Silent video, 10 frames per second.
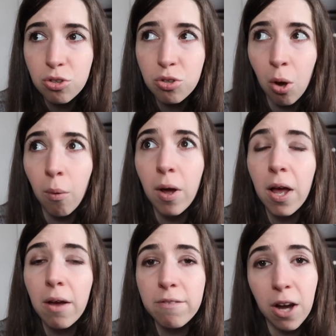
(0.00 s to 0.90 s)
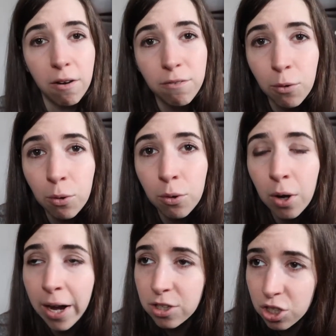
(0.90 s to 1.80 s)
So
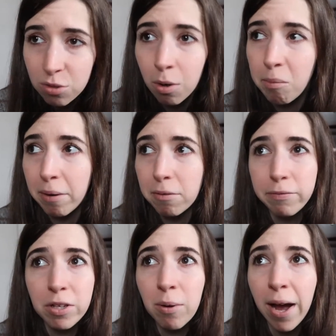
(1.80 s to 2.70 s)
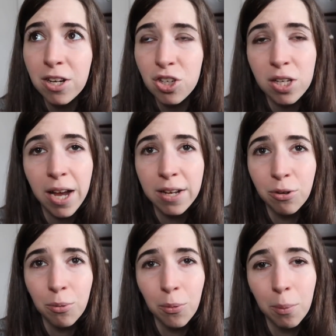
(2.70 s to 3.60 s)
I just wrote my review. Actually, I
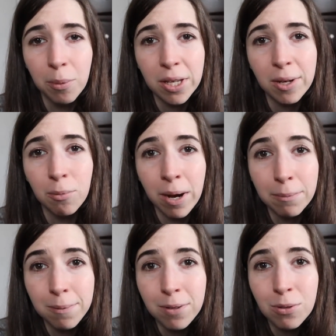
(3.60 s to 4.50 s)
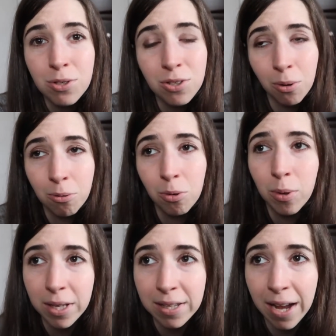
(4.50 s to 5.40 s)
don't normally write reviews so
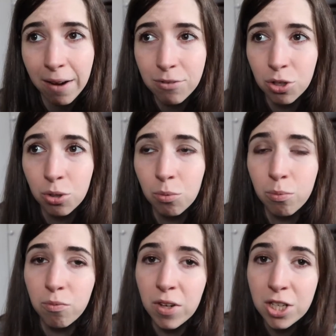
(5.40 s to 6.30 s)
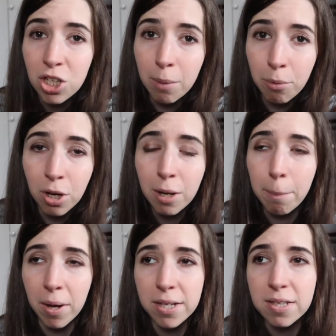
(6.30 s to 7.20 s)
quickly after finishing a book,
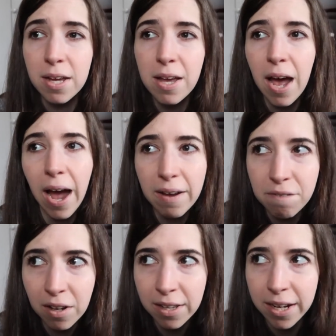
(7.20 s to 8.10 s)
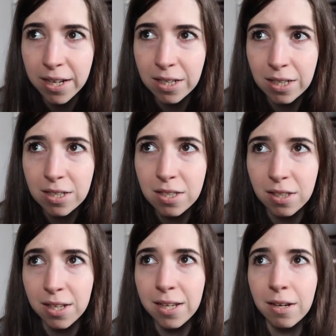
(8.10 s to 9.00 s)
but I felt like I needed to
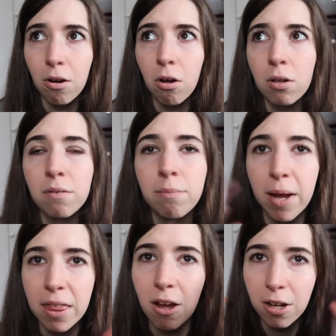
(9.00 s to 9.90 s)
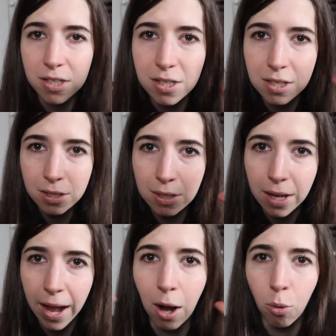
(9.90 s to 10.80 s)
like get all of my thoughts
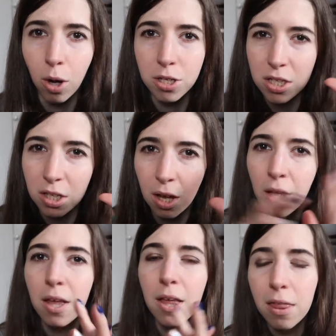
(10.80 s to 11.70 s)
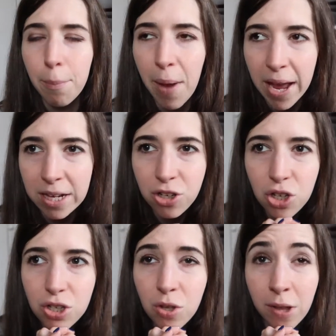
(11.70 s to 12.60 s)
out onto the
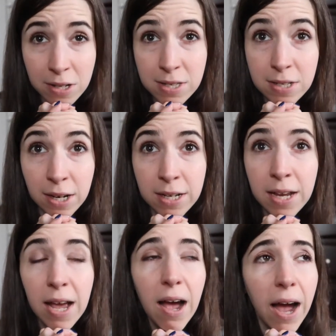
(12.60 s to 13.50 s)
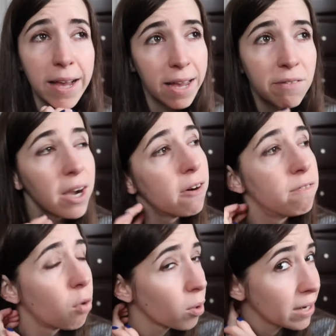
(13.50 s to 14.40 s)
page, so that's done. I gave it a
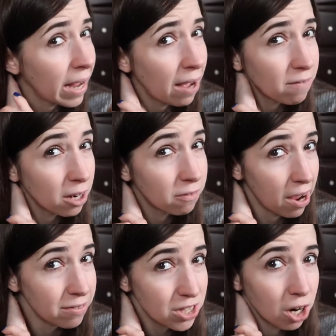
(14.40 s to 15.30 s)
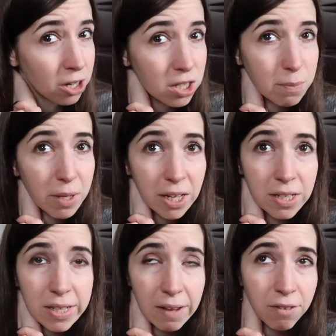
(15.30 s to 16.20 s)
4.5 out of 5 stars
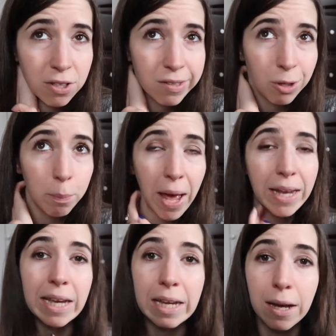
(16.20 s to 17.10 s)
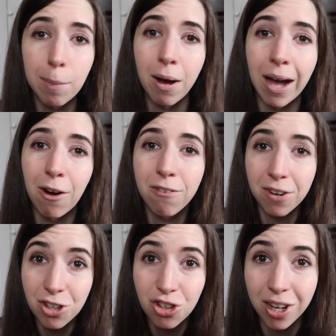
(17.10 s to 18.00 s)
because I felt a little petty about how
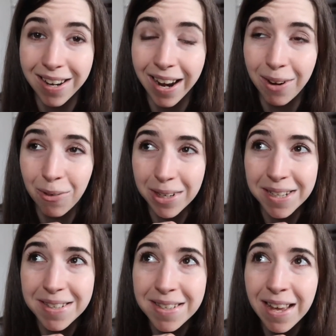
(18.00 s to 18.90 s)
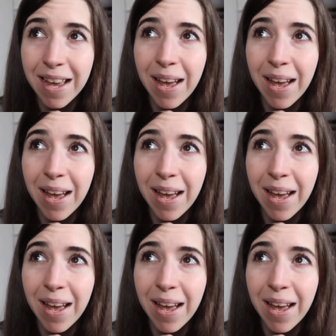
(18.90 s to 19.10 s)
frustrated I was.